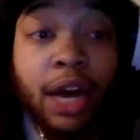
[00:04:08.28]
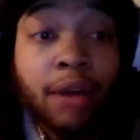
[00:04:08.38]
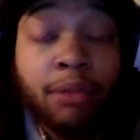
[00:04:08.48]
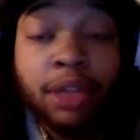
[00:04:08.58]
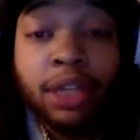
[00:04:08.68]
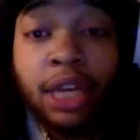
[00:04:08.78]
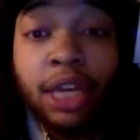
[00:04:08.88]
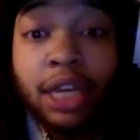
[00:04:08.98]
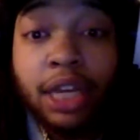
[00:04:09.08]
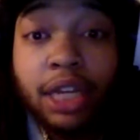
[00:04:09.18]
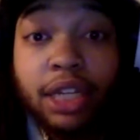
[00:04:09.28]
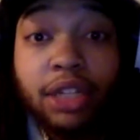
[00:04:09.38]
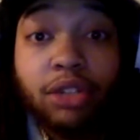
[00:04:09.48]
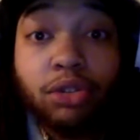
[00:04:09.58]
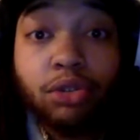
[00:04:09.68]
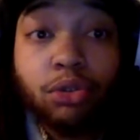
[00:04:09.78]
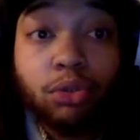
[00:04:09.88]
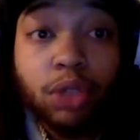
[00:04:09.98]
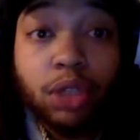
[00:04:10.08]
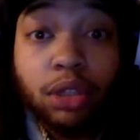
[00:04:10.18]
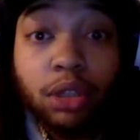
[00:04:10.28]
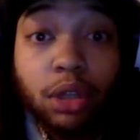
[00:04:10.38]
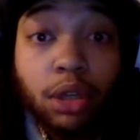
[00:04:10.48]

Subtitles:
I've been thinking that this dude was